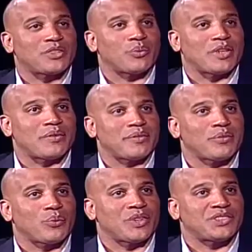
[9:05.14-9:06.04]

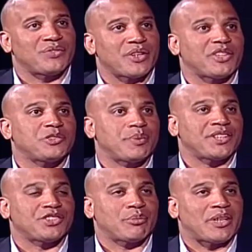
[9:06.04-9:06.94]
what's very
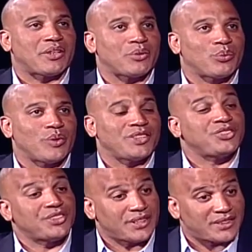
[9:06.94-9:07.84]
special about
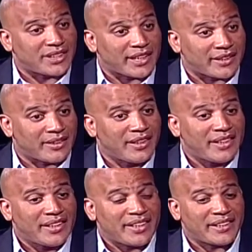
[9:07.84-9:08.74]
what you just said
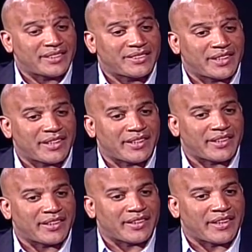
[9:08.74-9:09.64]
is
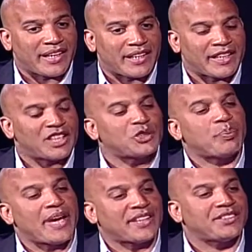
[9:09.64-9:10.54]
it gets
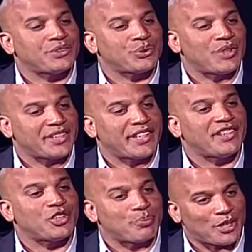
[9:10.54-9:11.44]
back to,
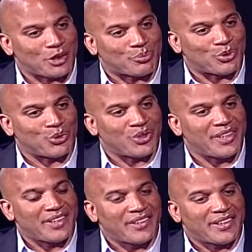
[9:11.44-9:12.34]
again, the people.
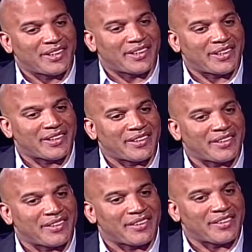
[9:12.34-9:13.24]

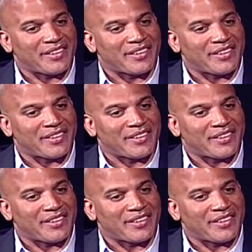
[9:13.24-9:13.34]
They're